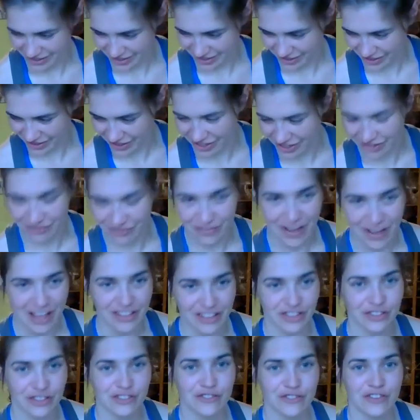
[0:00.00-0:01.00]
Good. Find
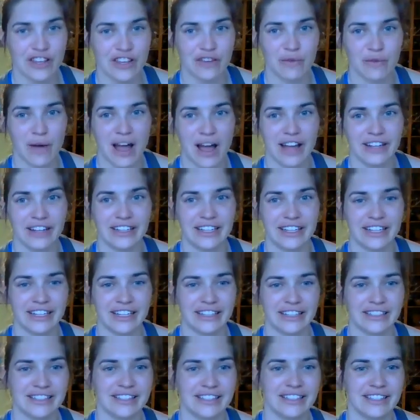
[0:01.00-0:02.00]
those feet, wide
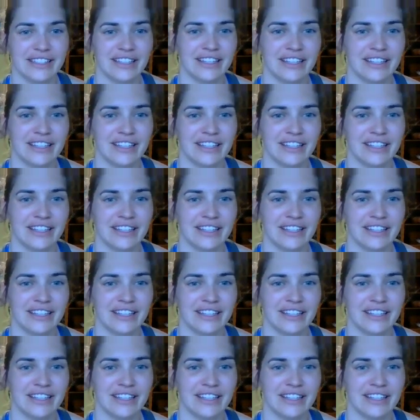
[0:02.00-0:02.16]
knees.